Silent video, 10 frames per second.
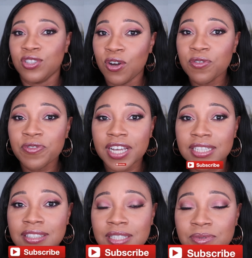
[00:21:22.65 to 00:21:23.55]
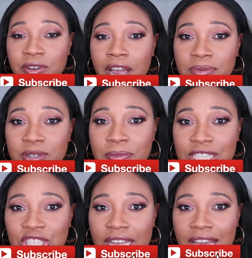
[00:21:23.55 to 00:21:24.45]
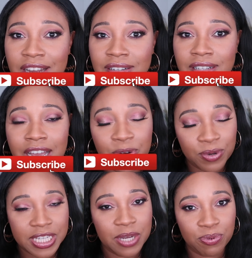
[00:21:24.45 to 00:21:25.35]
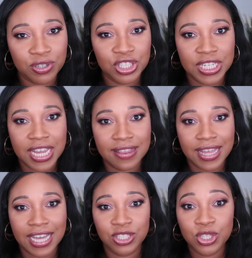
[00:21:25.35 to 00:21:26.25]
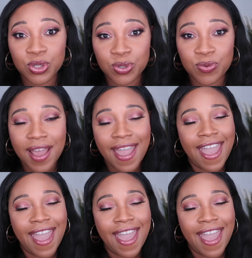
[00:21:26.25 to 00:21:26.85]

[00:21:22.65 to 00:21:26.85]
Don't forget to subscribe to my channel. I really appreciate that too.